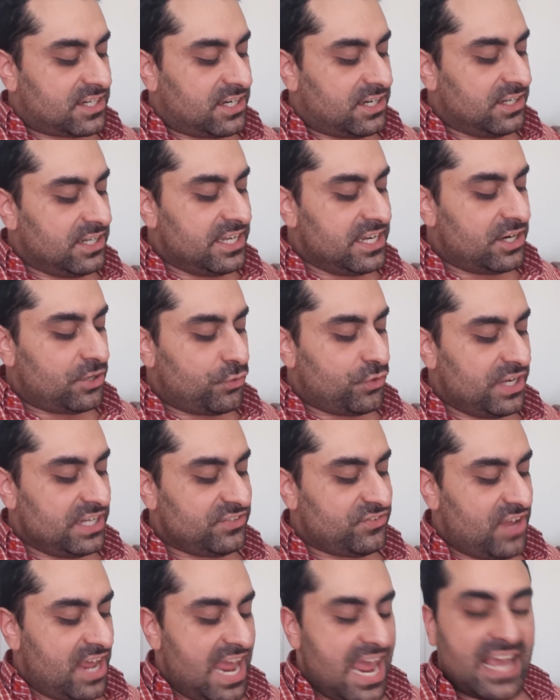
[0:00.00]
clear
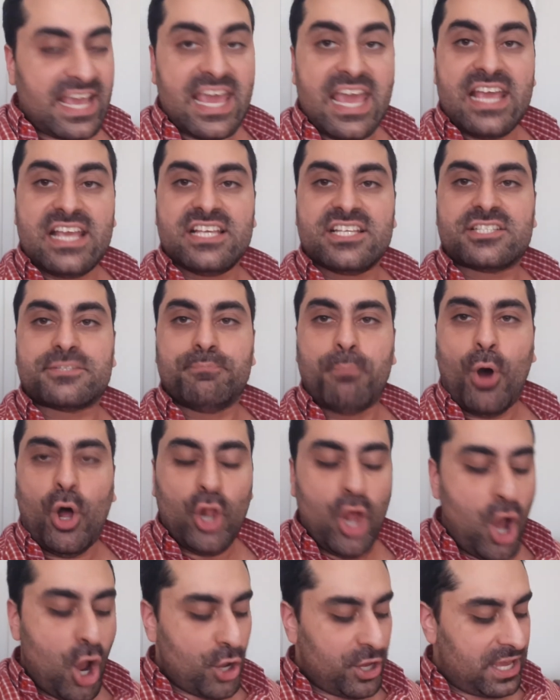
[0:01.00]
win against
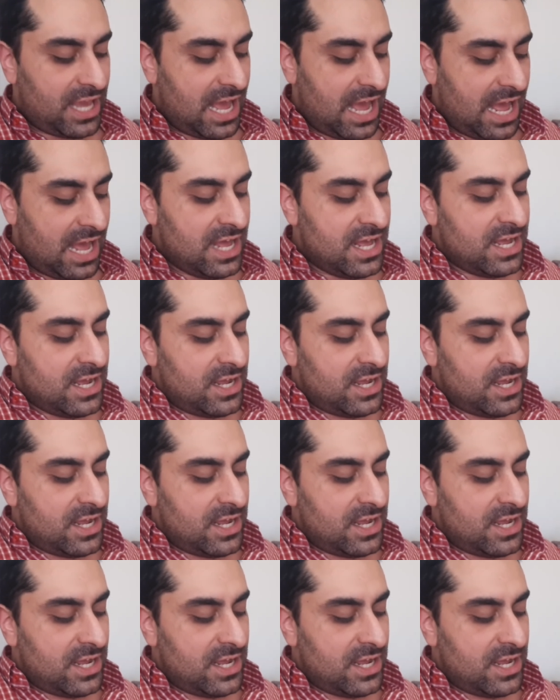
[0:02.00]
Bologna.